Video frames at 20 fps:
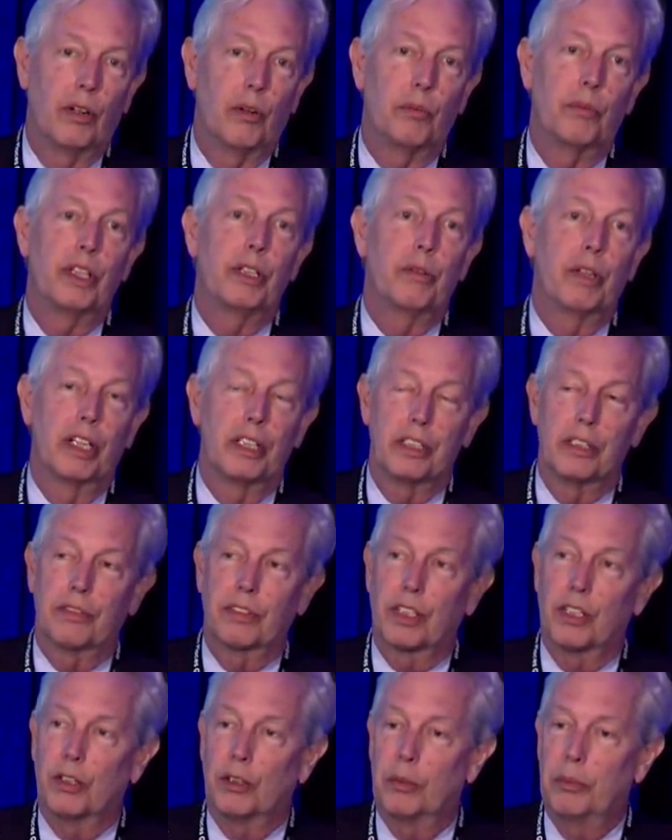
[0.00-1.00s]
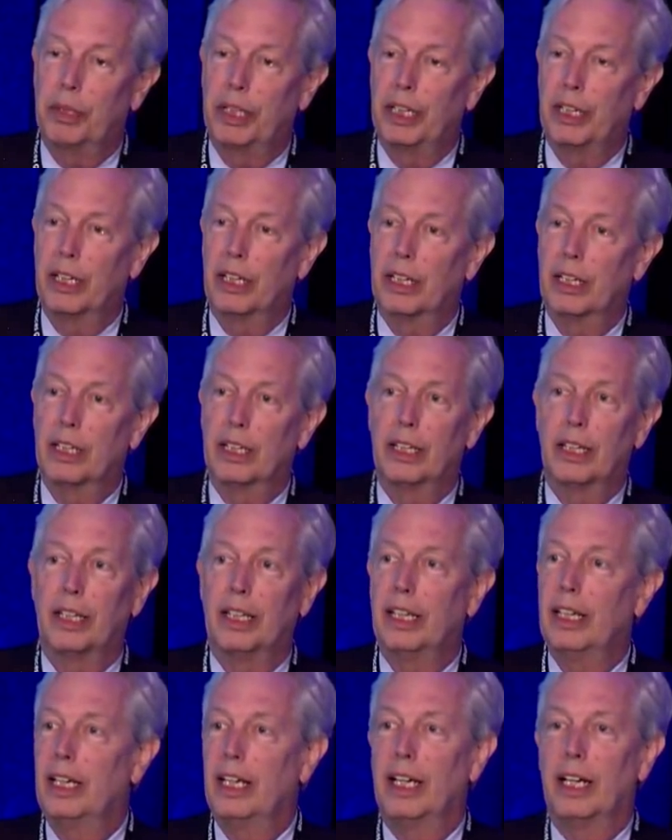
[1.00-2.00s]
reruns of Colbert,
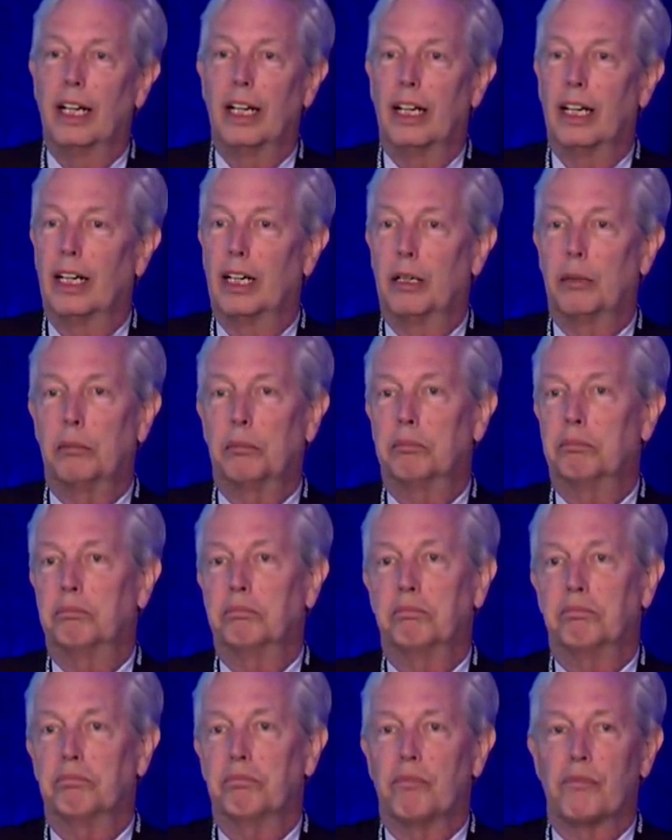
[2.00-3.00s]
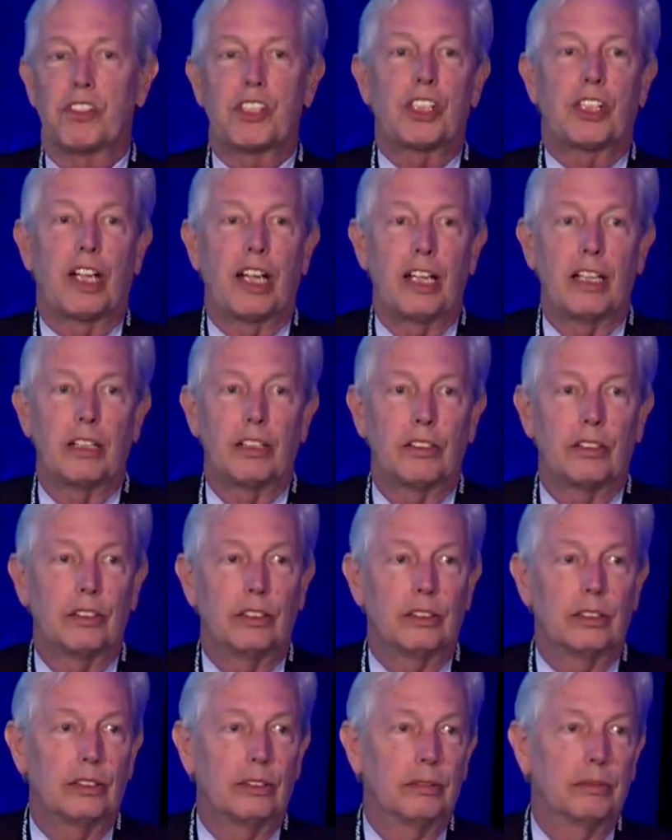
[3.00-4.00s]
um,
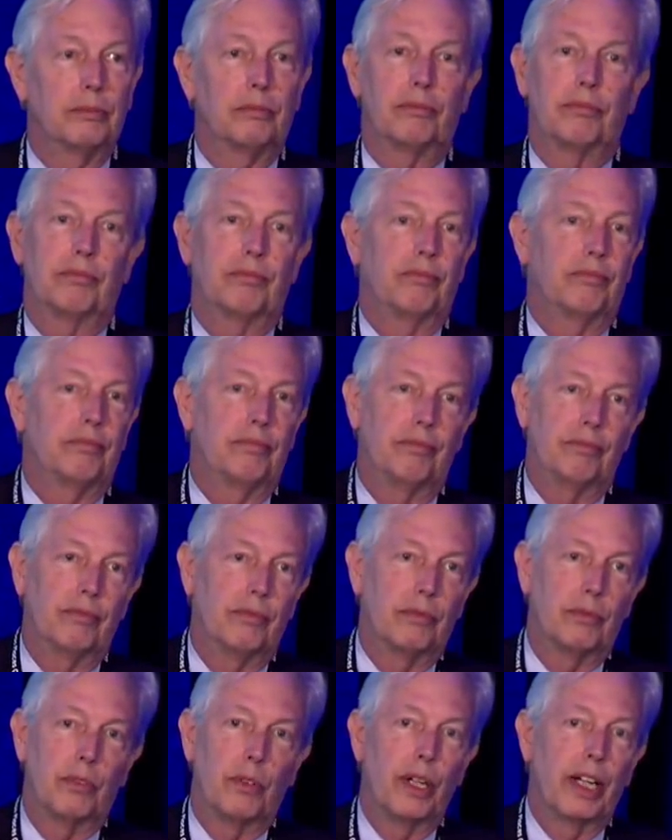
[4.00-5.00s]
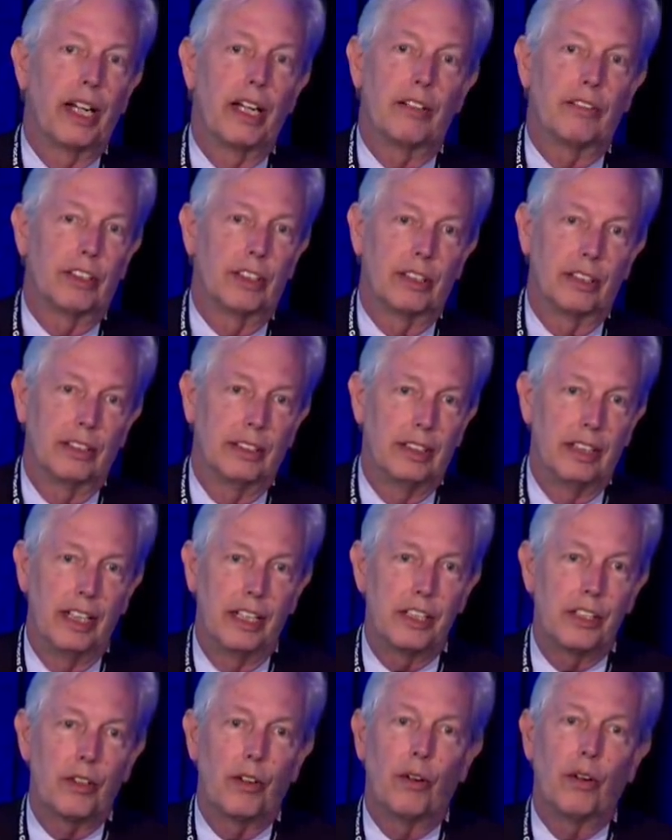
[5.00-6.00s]
Scandal, whatever.
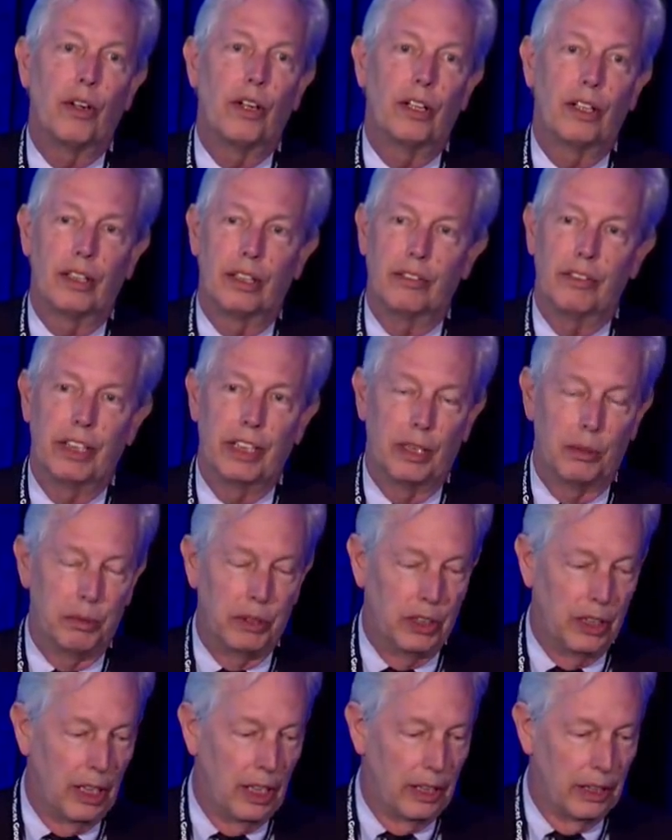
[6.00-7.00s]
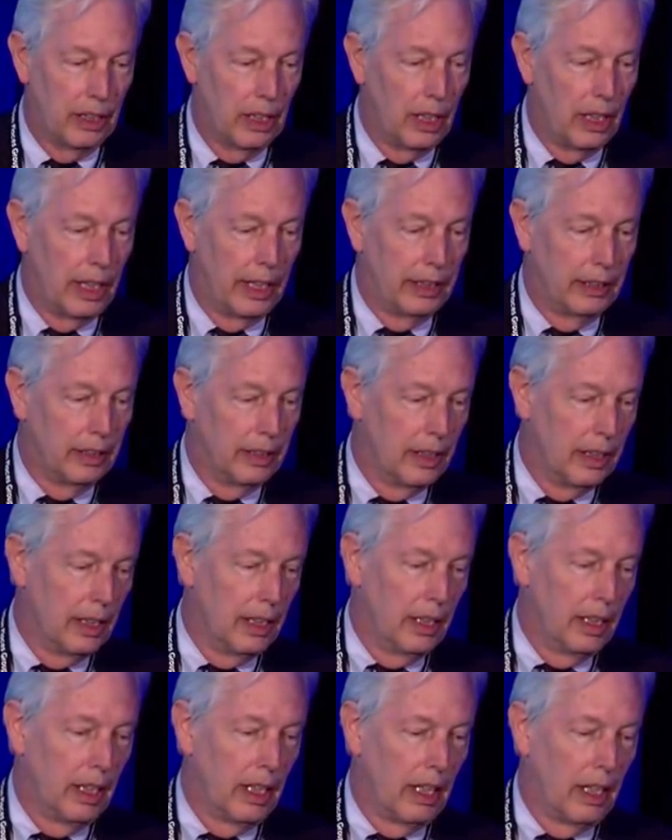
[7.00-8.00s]
It's all available online.
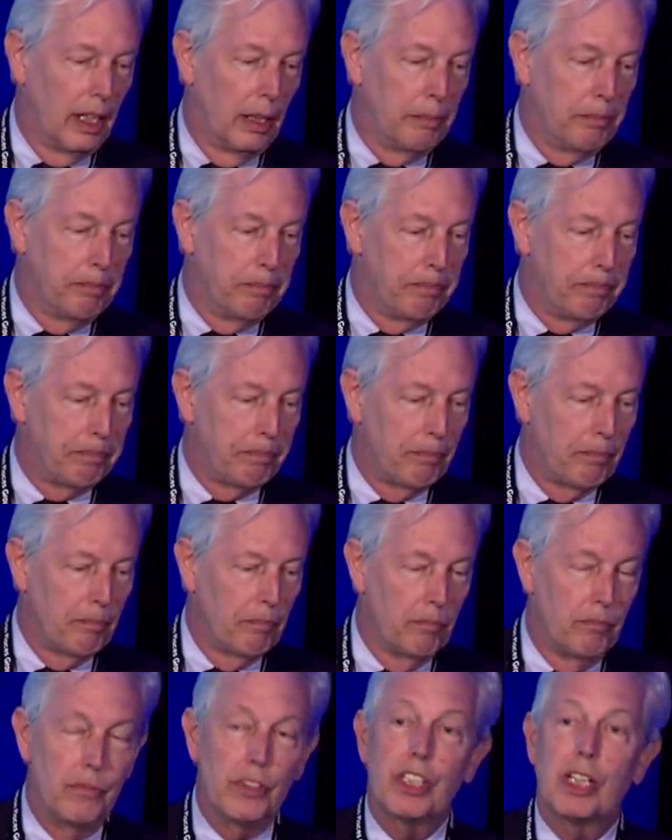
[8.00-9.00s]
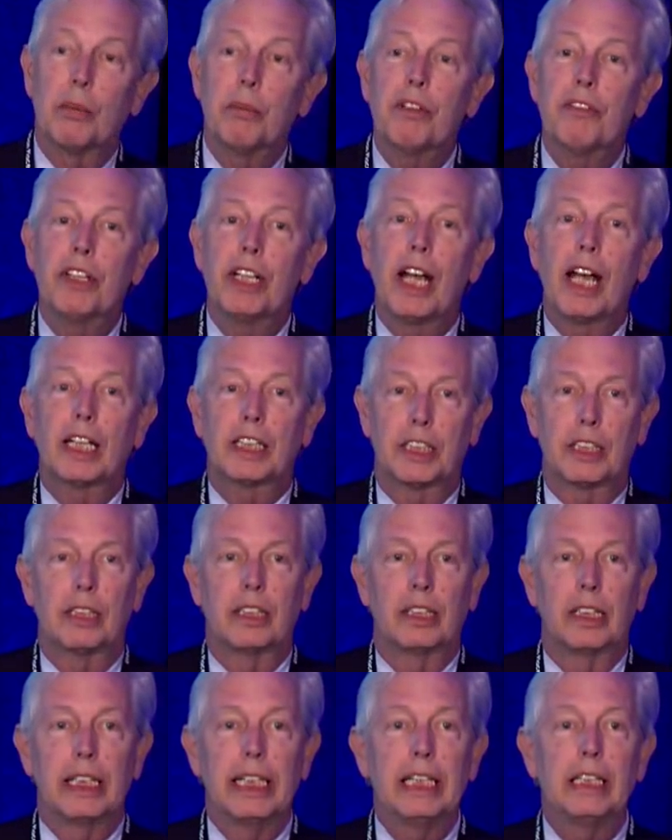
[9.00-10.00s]
Um, some of it actually
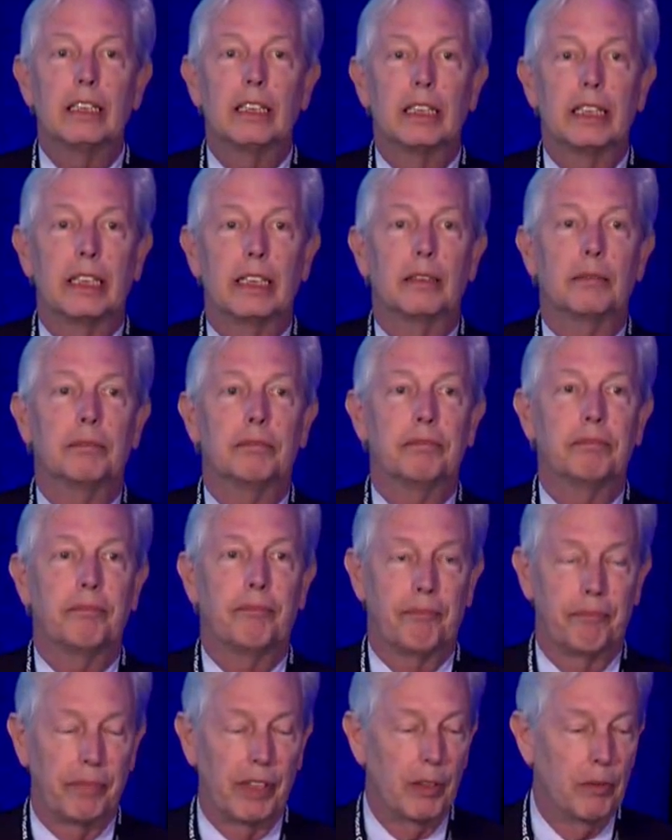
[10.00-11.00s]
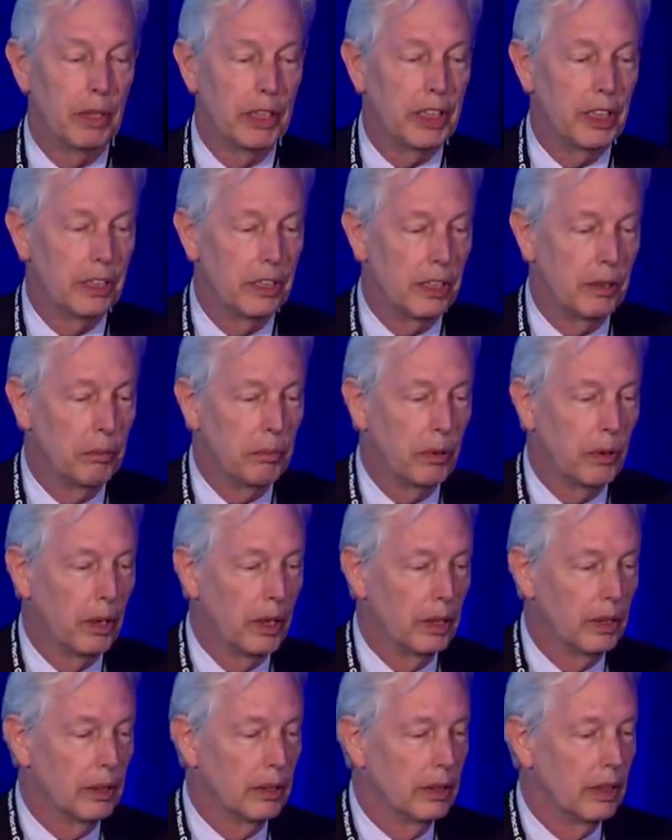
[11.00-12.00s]
legally, which is
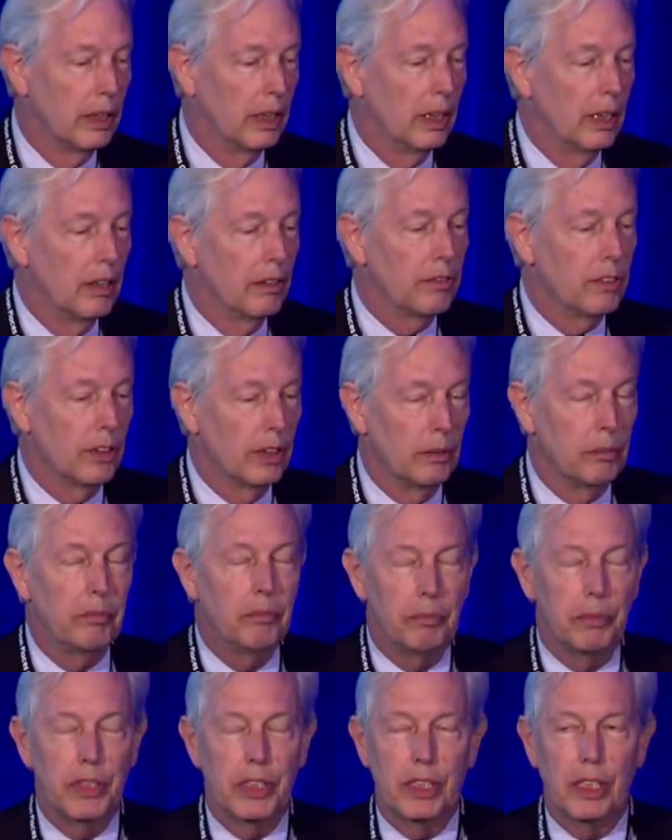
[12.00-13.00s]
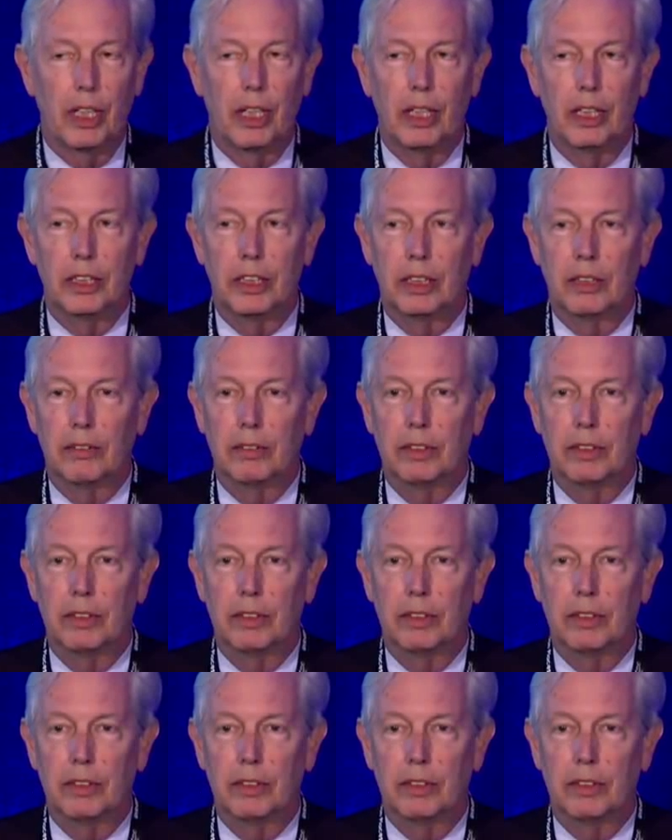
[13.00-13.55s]
important for a percentage